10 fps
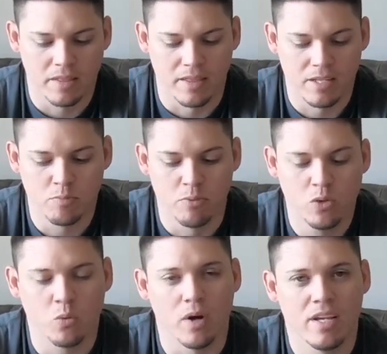This
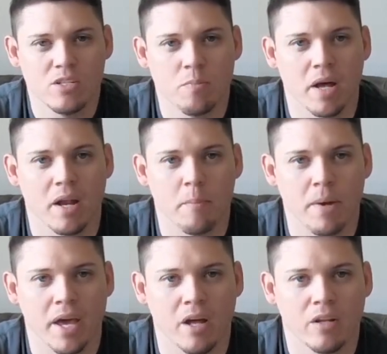boot weighs about 1
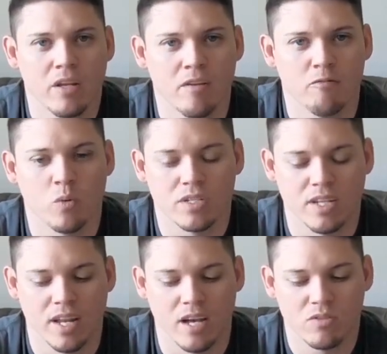pound and
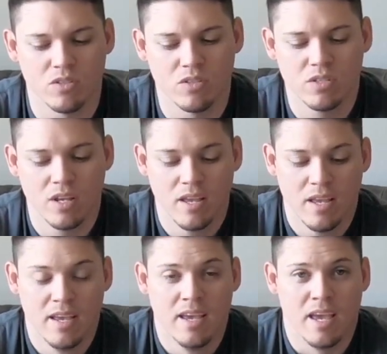14 ounces.
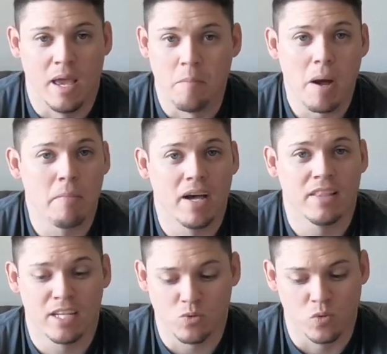In my
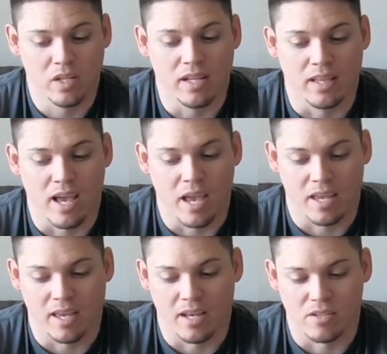mind, that's really
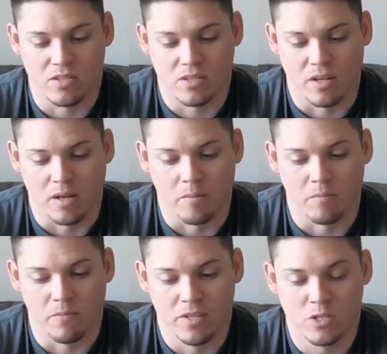light, guys.
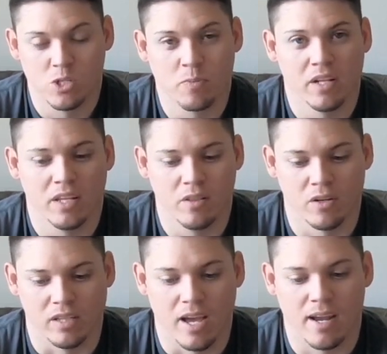This is probably
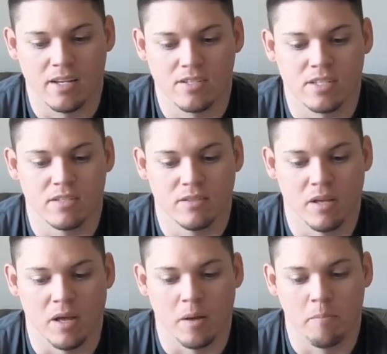their lightest
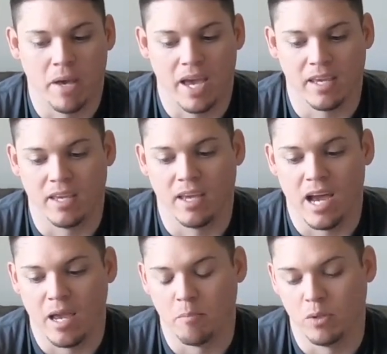packing
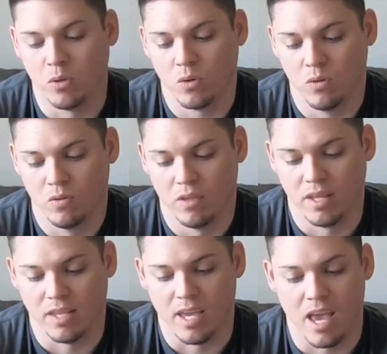height boot
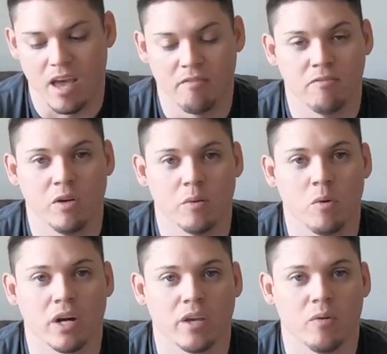that they have on the
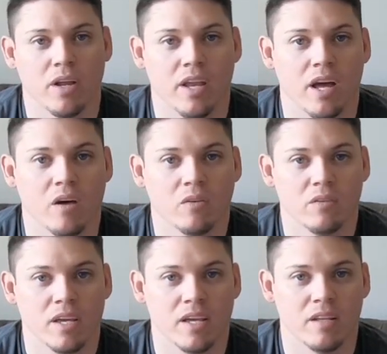market right now,
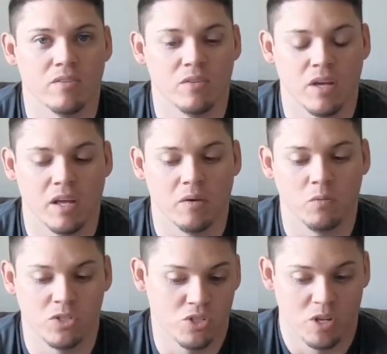and
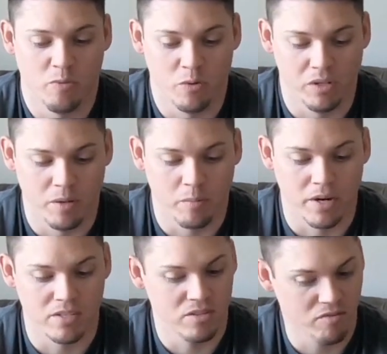which is going to be really
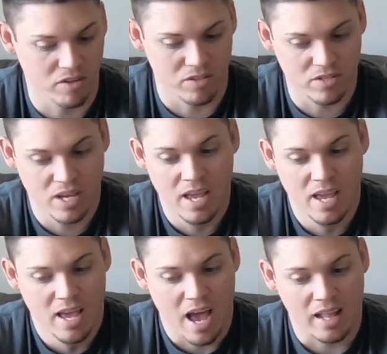impressive because
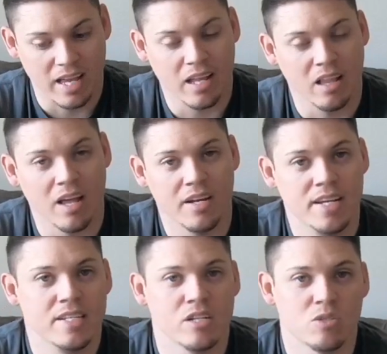I like a lot of
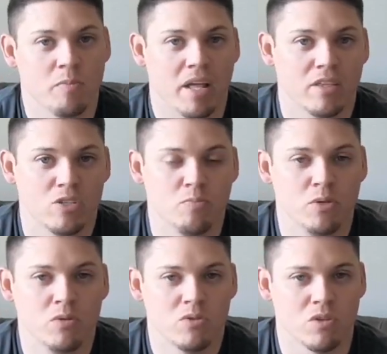details about this boot.